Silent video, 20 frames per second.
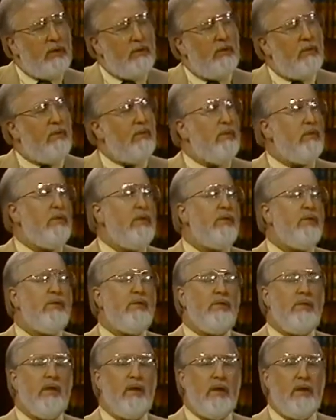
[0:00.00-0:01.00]
You know,
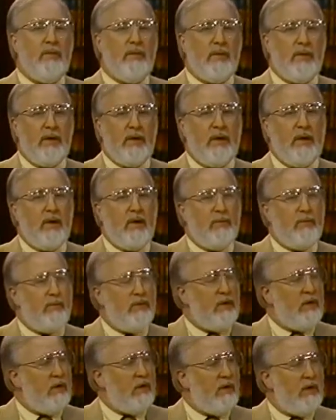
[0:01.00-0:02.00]
this is the name of the
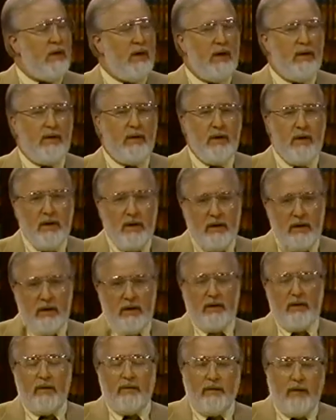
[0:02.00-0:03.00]
game, JR, and
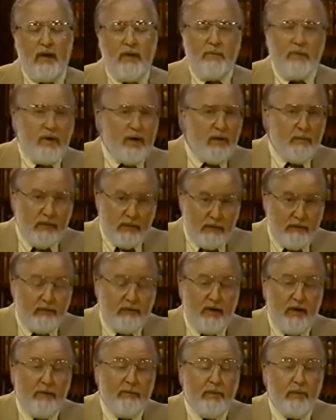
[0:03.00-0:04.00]
in this upcoming
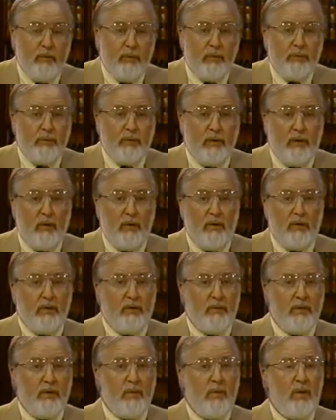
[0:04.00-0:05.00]
segment, which we're
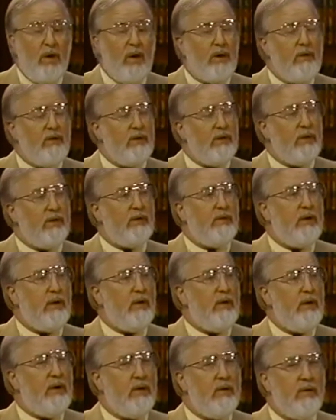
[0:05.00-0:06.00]
going to be watching,
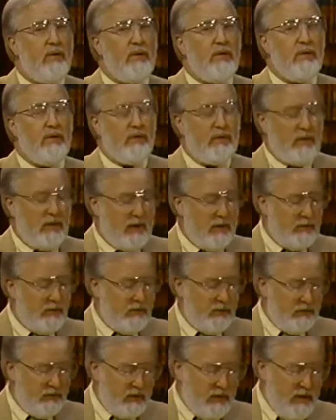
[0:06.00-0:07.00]
Terry Cook
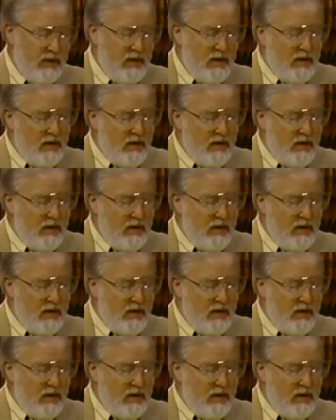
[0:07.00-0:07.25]
discusses